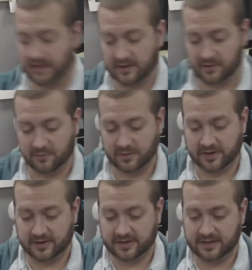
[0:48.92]
Our
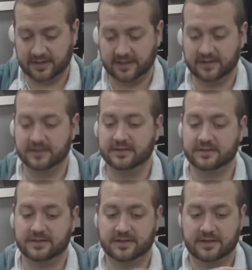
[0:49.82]
winner
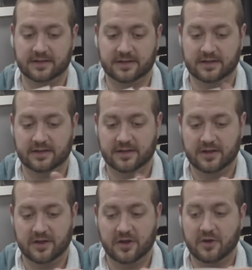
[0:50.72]
is
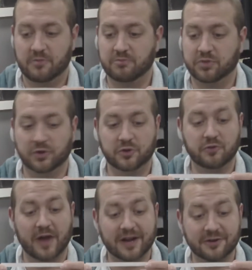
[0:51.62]

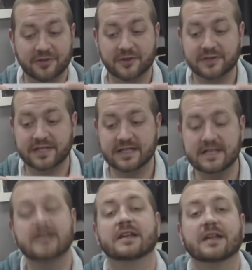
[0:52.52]

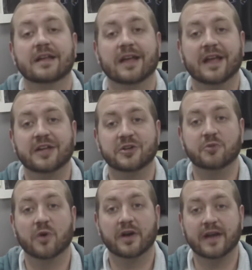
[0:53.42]
BlueRagger13, and
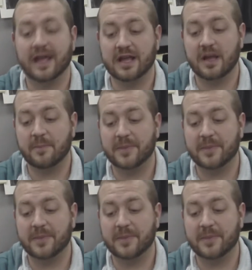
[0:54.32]
you won a